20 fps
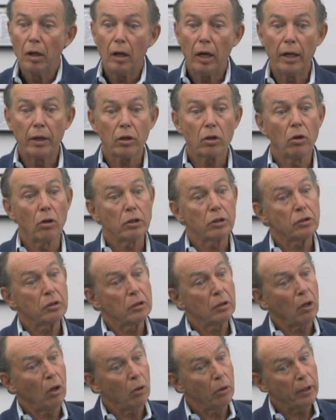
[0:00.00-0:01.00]
And of course,
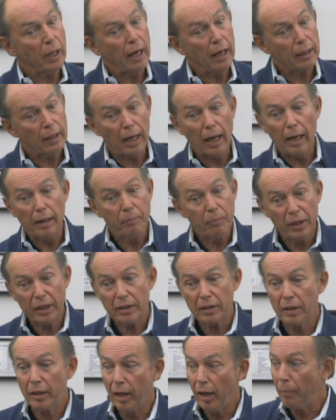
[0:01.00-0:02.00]
the ODOT guy
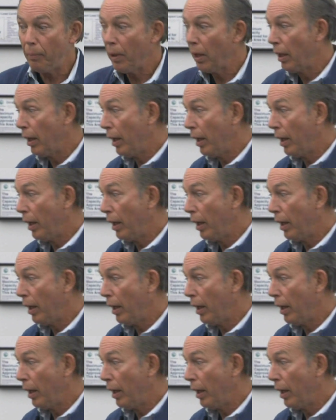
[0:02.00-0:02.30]
picked it up